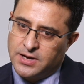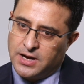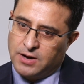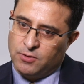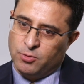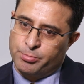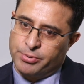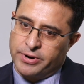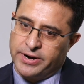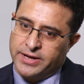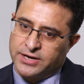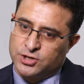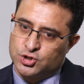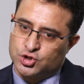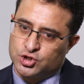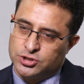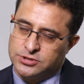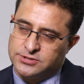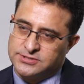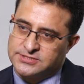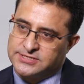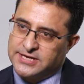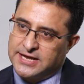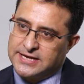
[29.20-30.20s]
our
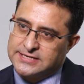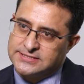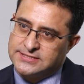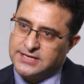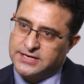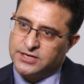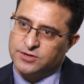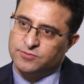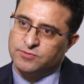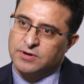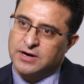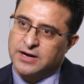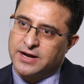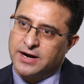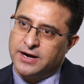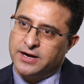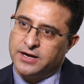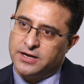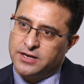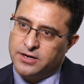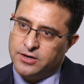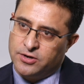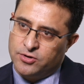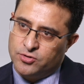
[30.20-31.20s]
prediction says that it will
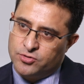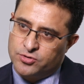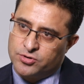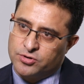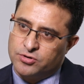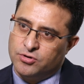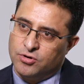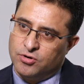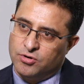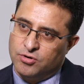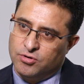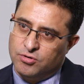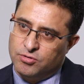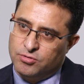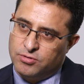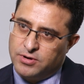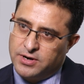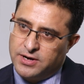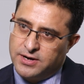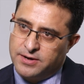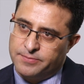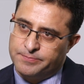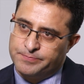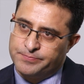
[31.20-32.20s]
continue to
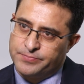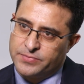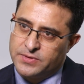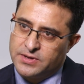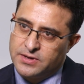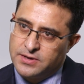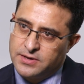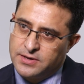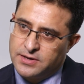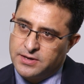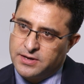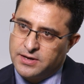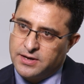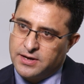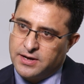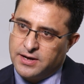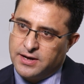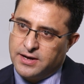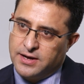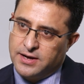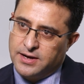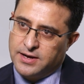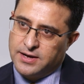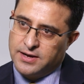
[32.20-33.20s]
grow
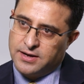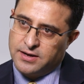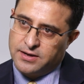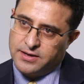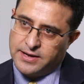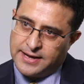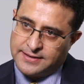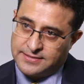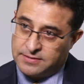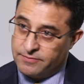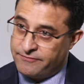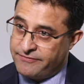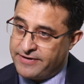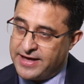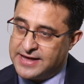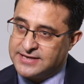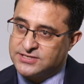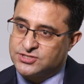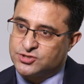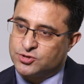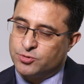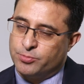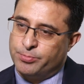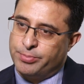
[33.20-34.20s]
at the
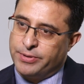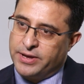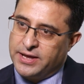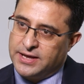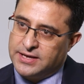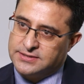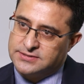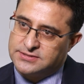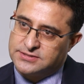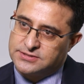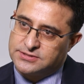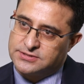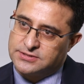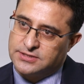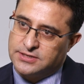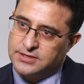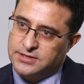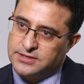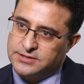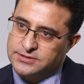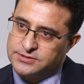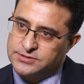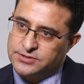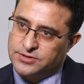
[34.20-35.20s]
faster pace.
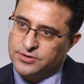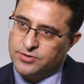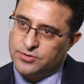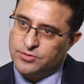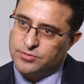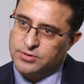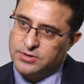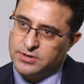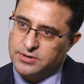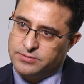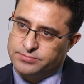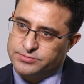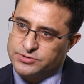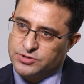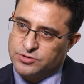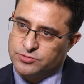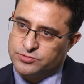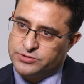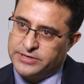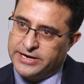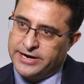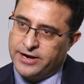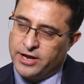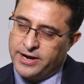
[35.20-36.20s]

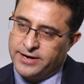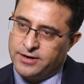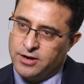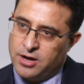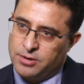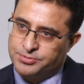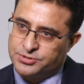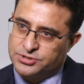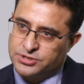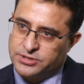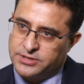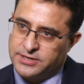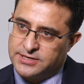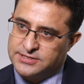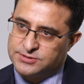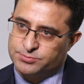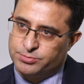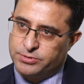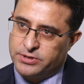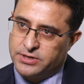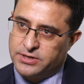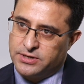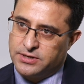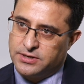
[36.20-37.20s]
So data adoption has
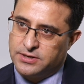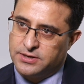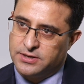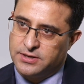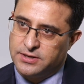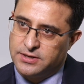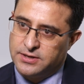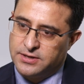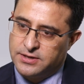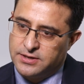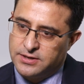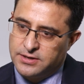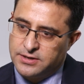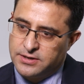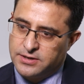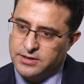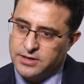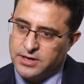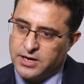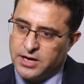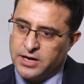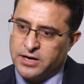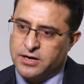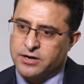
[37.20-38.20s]
been
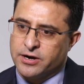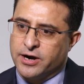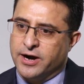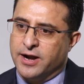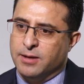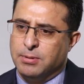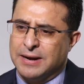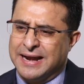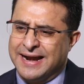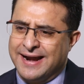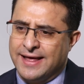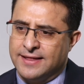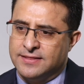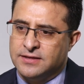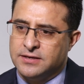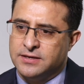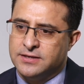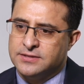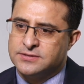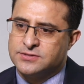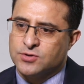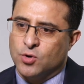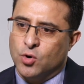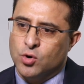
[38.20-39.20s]
incredible, and I
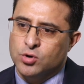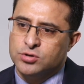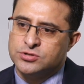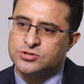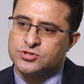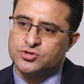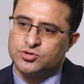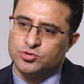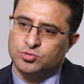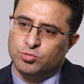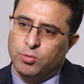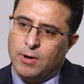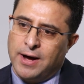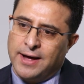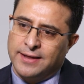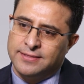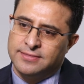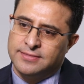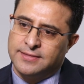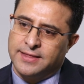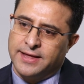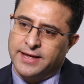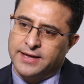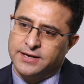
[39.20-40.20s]
think it owes to
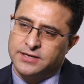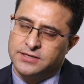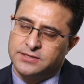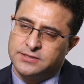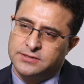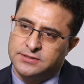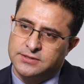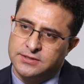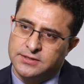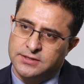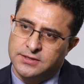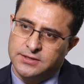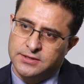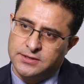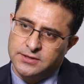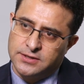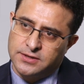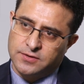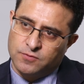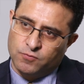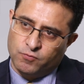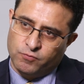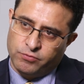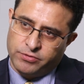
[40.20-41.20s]
one that
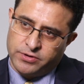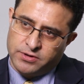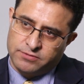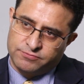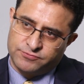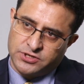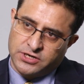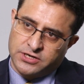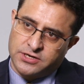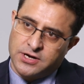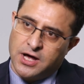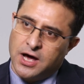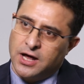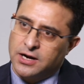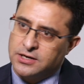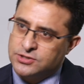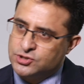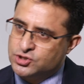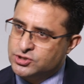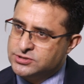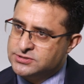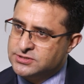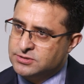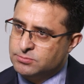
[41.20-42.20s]
we have
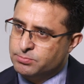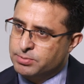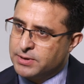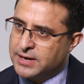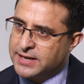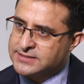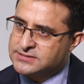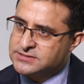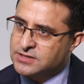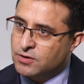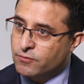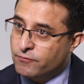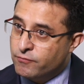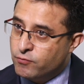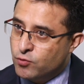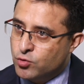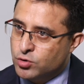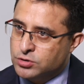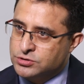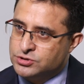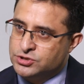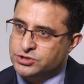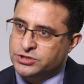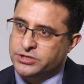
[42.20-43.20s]
technologies in place now.
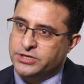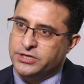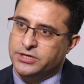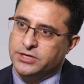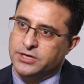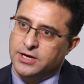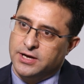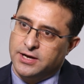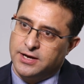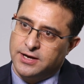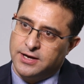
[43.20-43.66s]
4G,